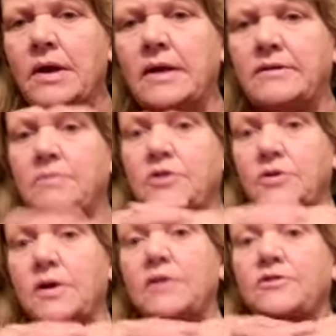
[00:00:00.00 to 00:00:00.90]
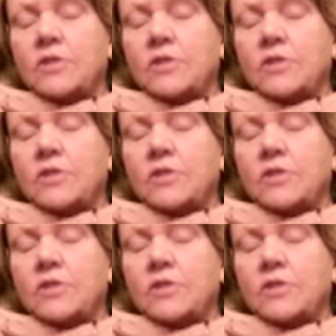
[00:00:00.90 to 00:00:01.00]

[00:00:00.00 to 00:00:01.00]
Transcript: it's up to us to